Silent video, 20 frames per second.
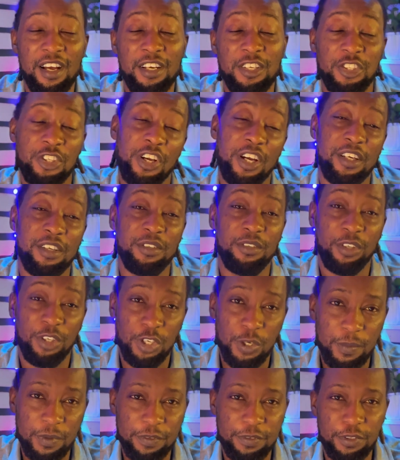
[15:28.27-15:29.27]
channel,
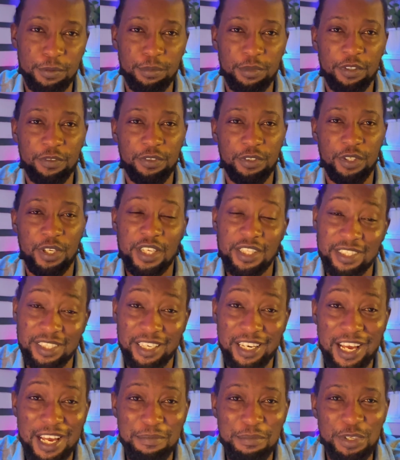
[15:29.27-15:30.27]
Global Football View.
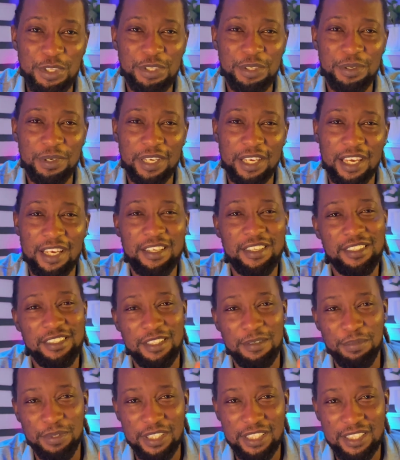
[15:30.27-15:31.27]
Till I meet you again,
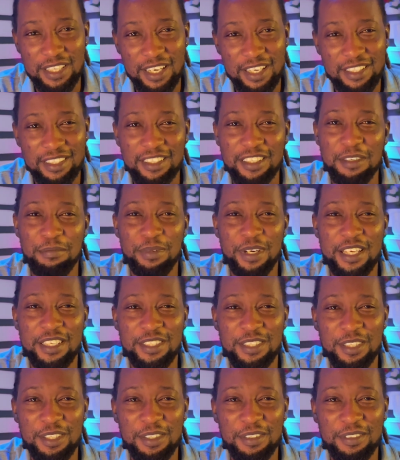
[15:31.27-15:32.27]
say peace out. God
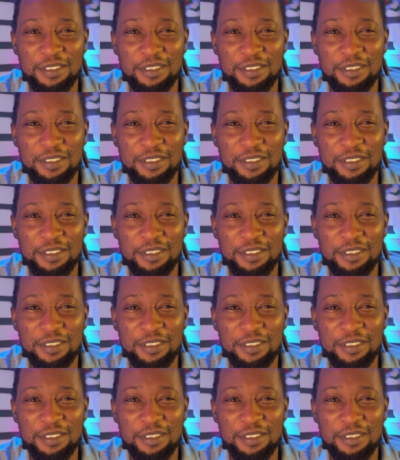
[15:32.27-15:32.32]
bless you.